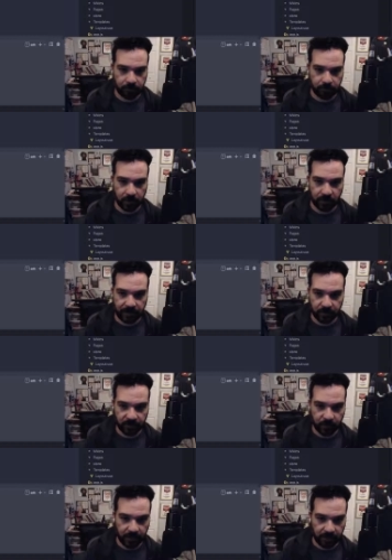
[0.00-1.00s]
well, that's what's
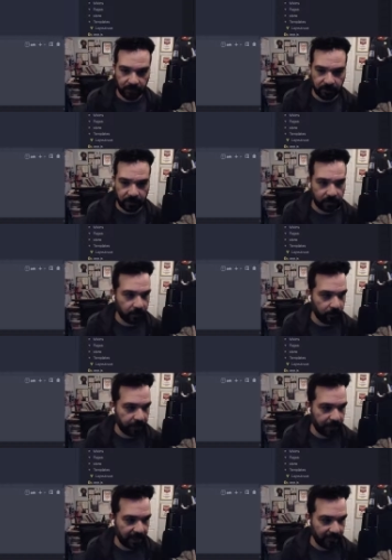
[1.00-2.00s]
breaking it right there. I don't
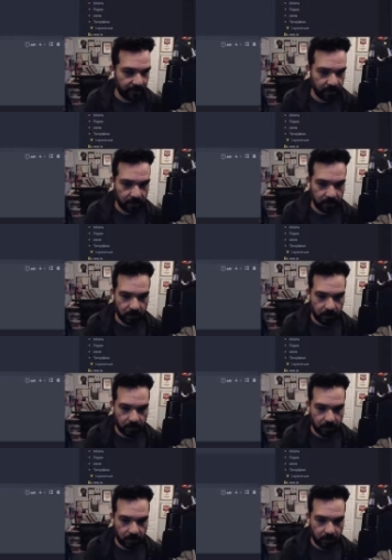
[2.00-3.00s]
think I have a,
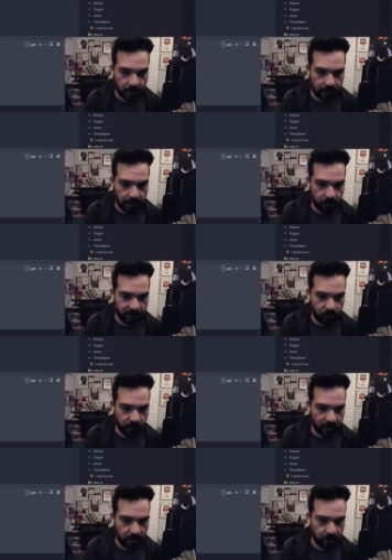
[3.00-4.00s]
I know I have
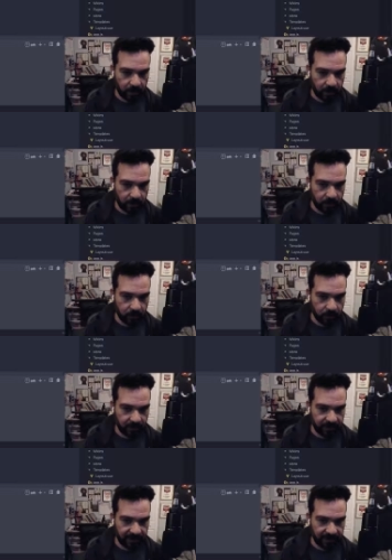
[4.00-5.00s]
web. I don't
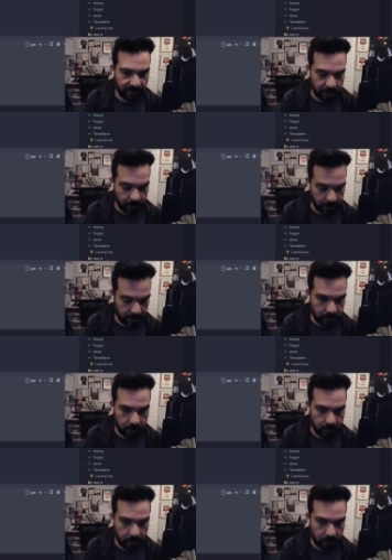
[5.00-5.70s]
believe I have any API.